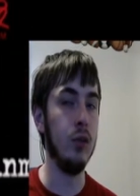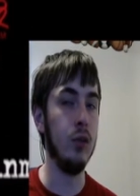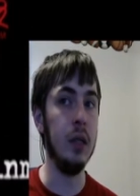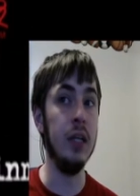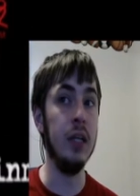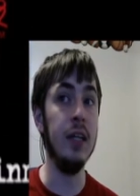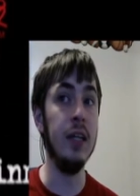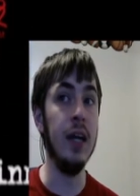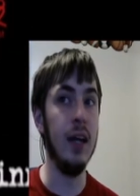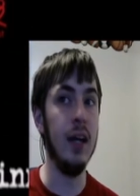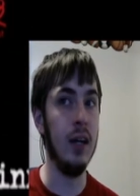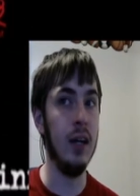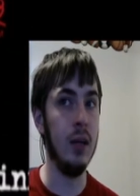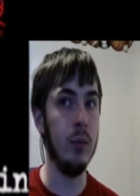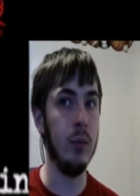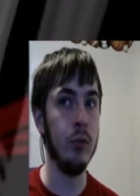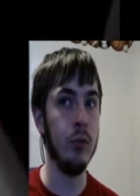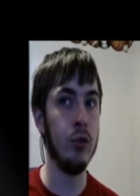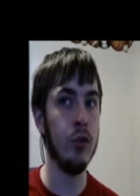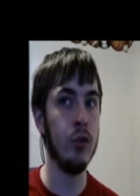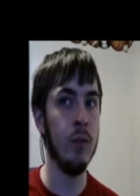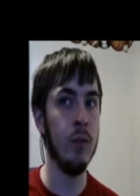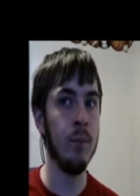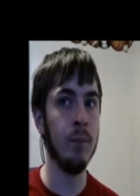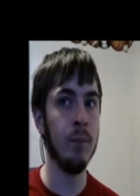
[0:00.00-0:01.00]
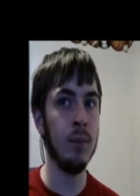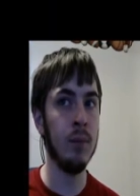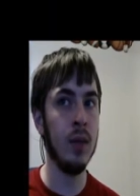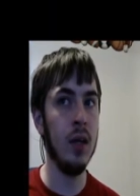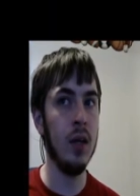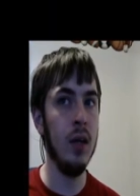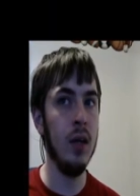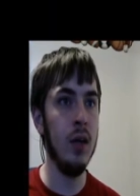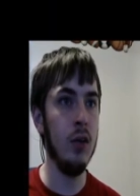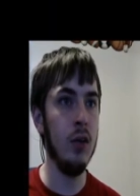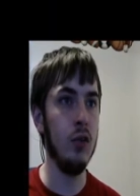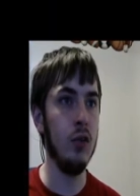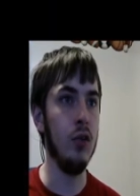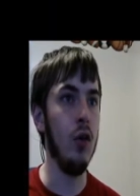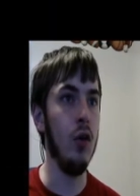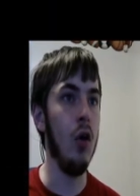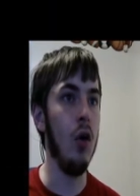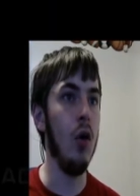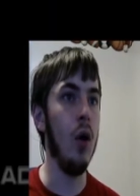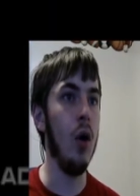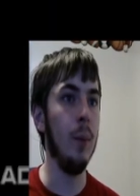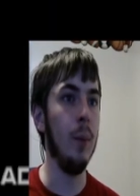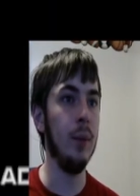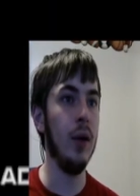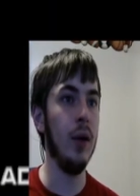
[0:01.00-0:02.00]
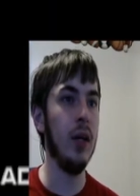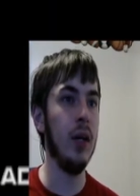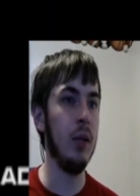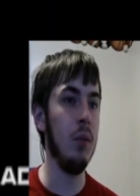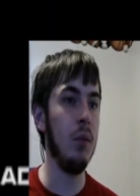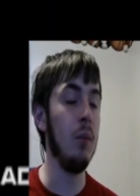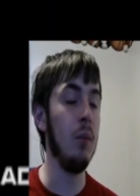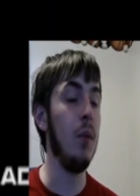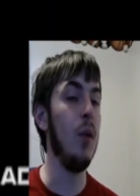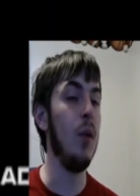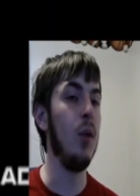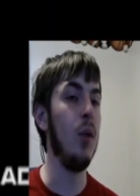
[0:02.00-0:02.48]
games, so I'm probably going to be mainly